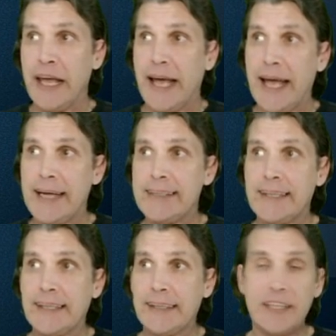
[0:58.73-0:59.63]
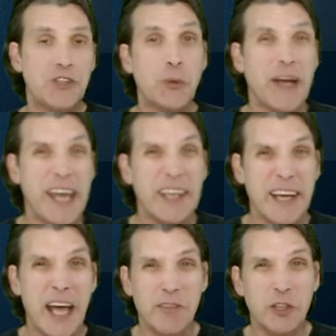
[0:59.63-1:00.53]
And let's go ahead and
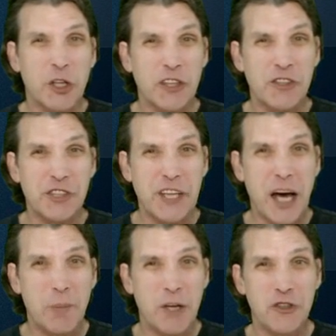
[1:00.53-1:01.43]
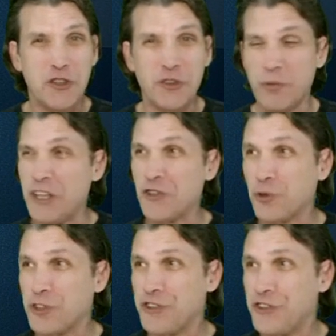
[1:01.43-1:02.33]
have a look and see how much
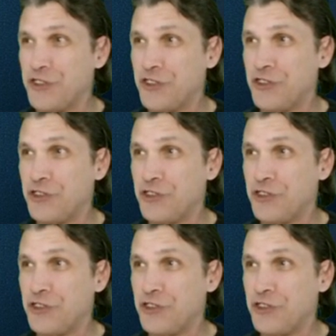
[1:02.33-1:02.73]
resources this is